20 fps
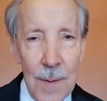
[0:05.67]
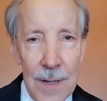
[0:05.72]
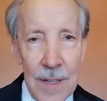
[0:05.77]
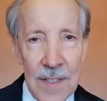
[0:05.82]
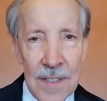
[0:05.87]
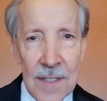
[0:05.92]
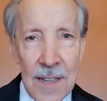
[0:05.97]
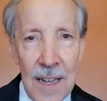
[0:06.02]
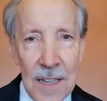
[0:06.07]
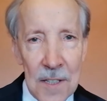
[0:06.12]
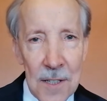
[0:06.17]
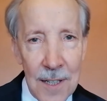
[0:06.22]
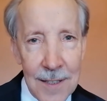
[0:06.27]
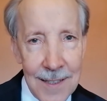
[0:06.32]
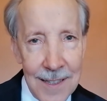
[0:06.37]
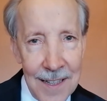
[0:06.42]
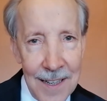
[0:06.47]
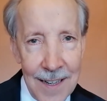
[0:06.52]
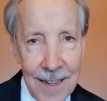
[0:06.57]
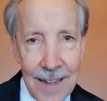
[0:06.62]

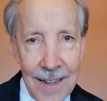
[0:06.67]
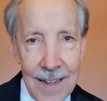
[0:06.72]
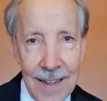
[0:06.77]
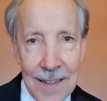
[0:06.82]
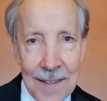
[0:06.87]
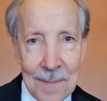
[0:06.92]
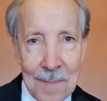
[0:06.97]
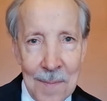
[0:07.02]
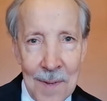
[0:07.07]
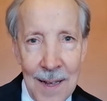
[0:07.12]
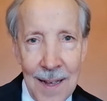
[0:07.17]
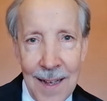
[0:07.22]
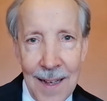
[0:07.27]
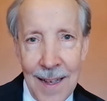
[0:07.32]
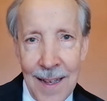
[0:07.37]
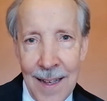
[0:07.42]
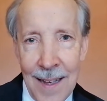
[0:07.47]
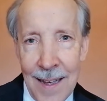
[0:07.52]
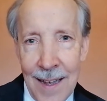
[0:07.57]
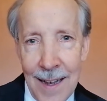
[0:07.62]
essentially,
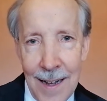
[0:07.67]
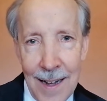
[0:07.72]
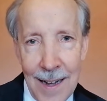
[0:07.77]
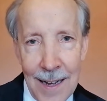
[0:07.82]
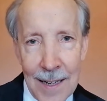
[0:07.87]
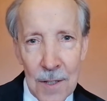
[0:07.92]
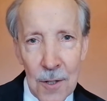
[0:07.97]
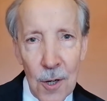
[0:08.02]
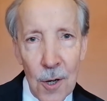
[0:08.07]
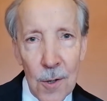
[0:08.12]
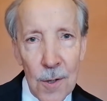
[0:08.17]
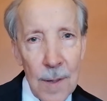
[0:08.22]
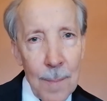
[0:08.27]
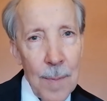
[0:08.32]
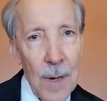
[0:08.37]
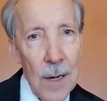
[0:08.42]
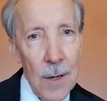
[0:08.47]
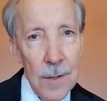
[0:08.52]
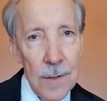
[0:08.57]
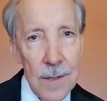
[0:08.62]
I told
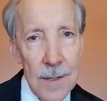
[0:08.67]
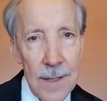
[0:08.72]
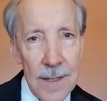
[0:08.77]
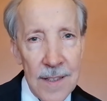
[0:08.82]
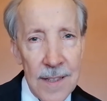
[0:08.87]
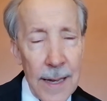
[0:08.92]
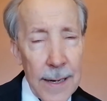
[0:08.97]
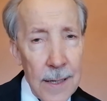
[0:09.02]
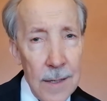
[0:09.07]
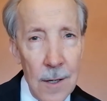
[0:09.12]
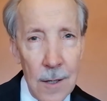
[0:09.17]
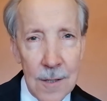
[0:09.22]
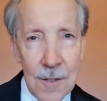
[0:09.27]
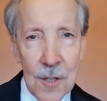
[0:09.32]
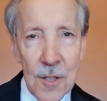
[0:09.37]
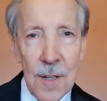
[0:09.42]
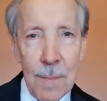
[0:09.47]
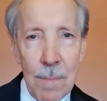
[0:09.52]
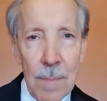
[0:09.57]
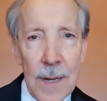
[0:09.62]
about the
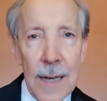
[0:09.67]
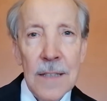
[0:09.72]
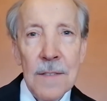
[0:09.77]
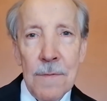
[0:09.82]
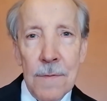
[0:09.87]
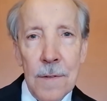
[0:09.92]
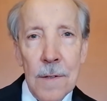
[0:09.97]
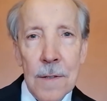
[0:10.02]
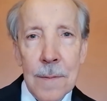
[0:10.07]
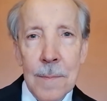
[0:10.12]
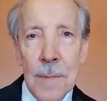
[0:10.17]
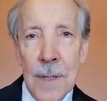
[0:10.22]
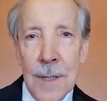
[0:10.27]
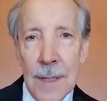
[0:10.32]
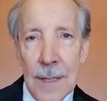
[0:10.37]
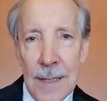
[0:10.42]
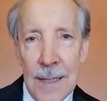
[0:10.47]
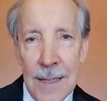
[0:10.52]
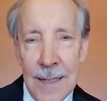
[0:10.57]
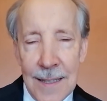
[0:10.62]
technology platform
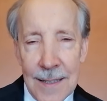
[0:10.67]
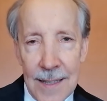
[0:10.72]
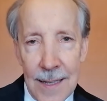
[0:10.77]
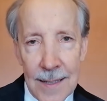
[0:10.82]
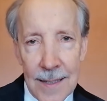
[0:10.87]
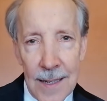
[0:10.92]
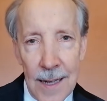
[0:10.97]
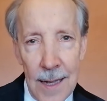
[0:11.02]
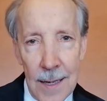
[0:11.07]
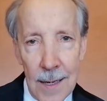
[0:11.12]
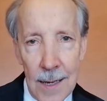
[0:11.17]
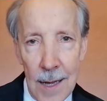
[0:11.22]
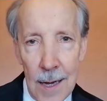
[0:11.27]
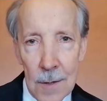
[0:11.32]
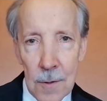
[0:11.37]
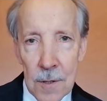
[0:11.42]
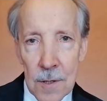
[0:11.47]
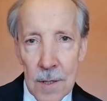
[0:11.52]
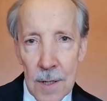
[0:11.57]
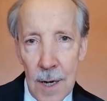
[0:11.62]
that
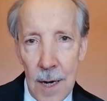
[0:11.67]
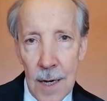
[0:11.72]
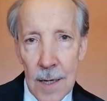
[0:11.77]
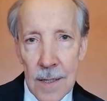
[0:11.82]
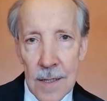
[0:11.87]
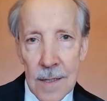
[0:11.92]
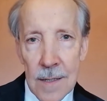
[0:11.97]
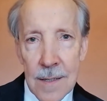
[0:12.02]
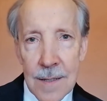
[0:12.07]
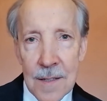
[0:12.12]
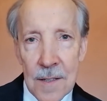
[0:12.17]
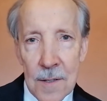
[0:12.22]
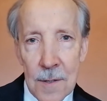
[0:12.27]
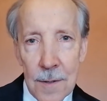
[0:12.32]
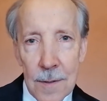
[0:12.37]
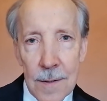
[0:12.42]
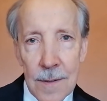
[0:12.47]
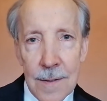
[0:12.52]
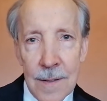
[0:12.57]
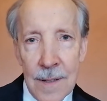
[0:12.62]
allows us
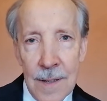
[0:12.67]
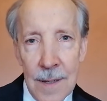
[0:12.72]
to